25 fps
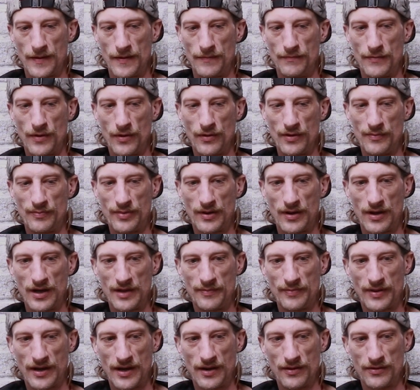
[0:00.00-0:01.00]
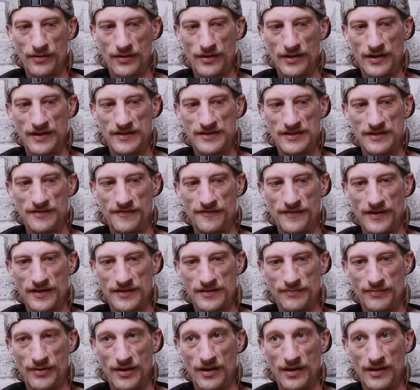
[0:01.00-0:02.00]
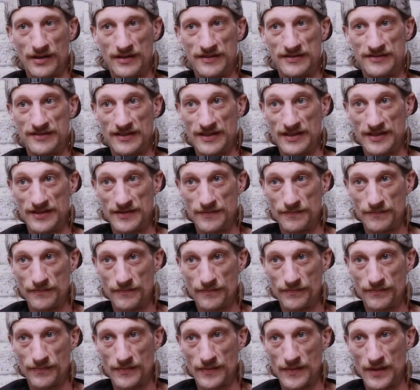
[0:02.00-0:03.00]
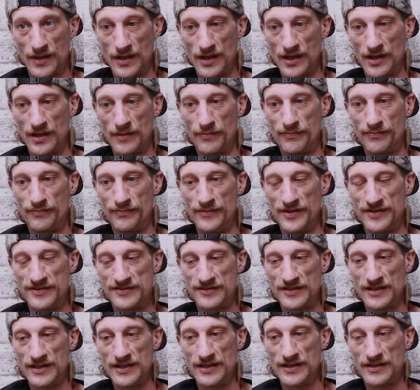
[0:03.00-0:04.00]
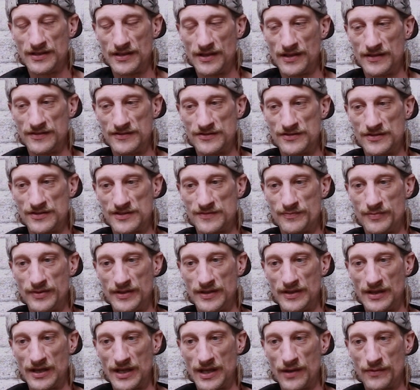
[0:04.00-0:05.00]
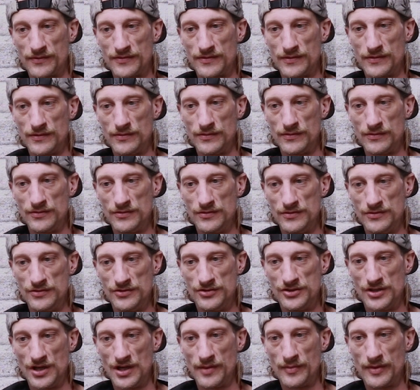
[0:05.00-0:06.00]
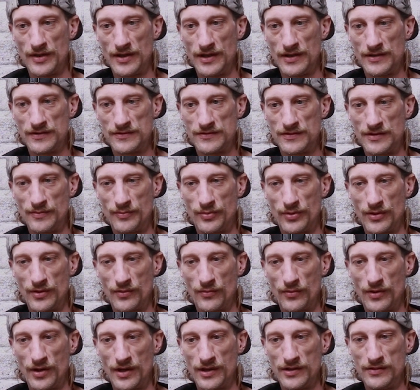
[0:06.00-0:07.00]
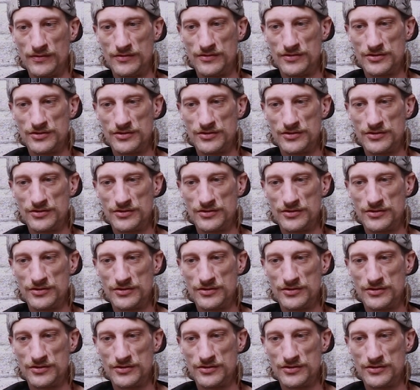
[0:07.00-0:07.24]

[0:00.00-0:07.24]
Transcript: malted barley powder is in effect barley seed and the, the seed has just been allowed to germinate to the point where you